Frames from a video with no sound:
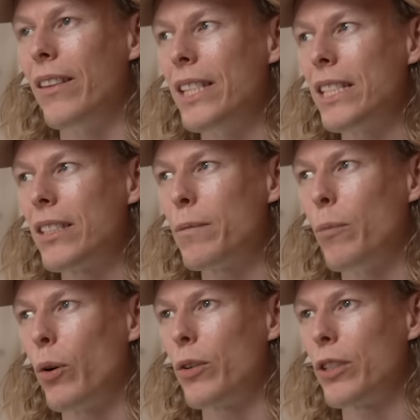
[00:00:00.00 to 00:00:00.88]
These
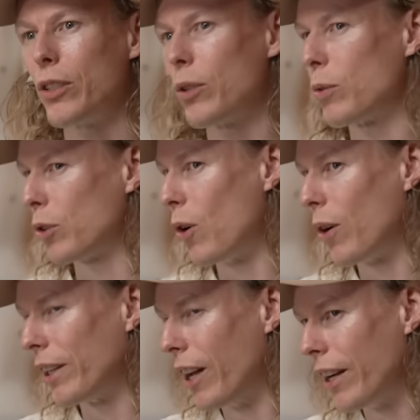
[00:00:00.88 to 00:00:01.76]
motors are so strong
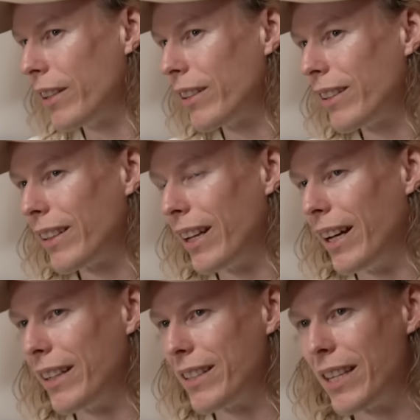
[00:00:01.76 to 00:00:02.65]
and light
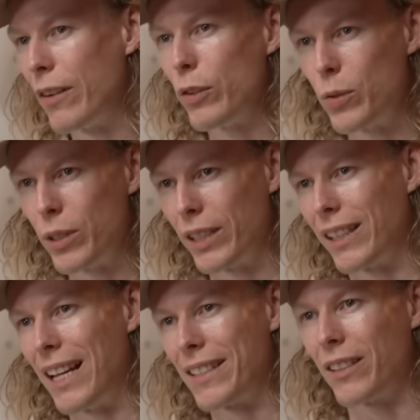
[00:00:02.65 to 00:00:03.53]
that instead of using the
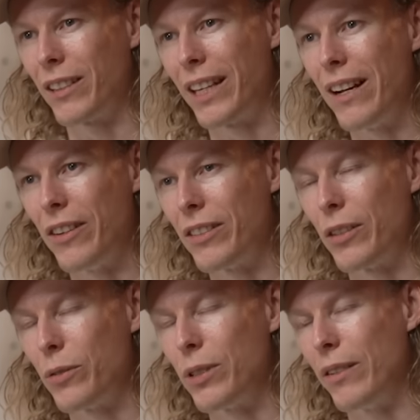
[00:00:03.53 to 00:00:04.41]
classical gears
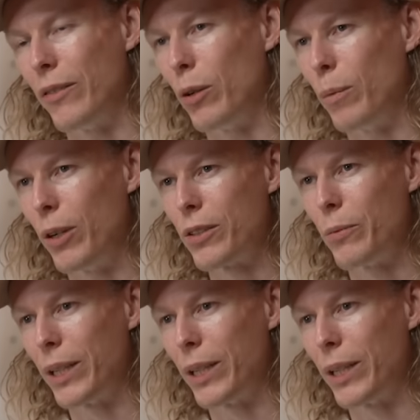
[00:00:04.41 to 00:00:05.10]
that you see in robots,